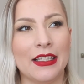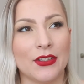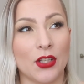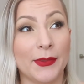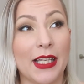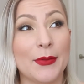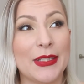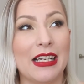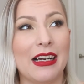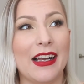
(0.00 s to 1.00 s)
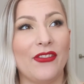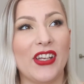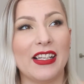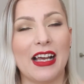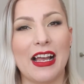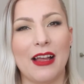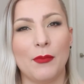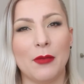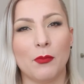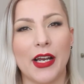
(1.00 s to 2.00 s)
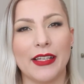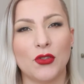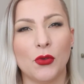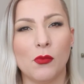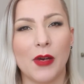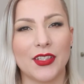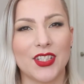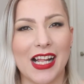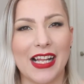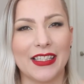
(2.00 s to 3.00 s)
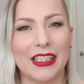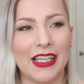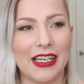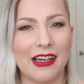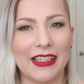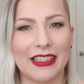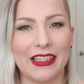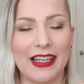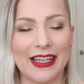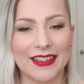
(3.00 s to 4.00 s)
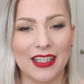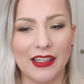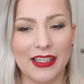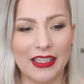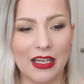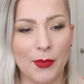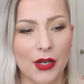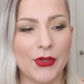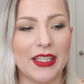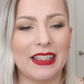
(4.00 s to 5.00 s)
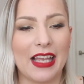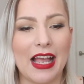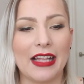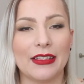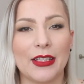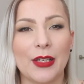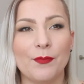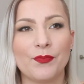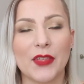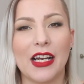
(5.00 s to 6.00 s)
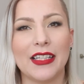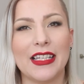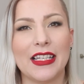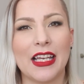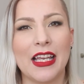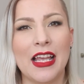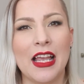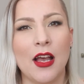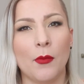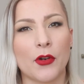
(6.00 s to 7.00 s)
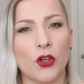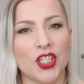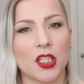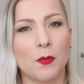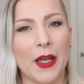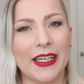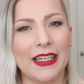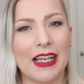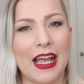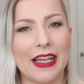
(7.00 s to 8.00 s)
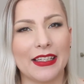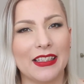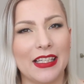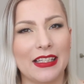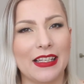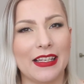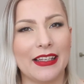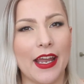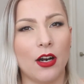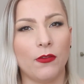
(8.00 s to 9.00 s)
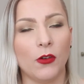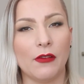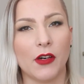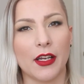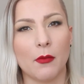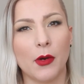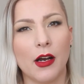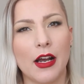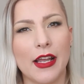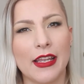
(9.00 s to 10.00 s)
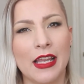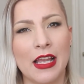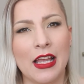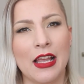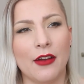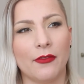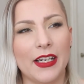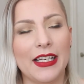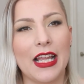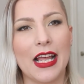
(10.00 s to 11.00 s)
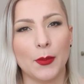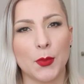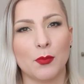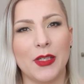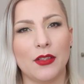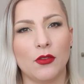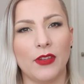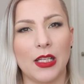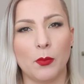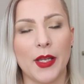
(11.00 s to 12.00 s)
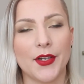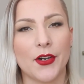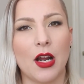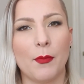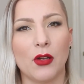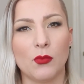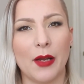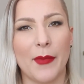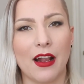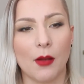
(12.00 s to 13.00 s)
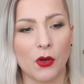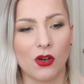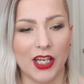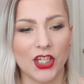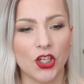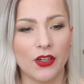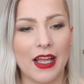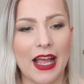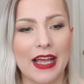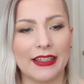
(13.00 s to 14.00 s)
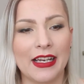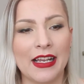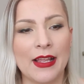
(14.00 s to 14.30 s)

sometimes I feel I have been buying too much and then I get anxiety about it, and I think project panning and thinking carefully what I buy really helps me to feel better about my makeup collection, and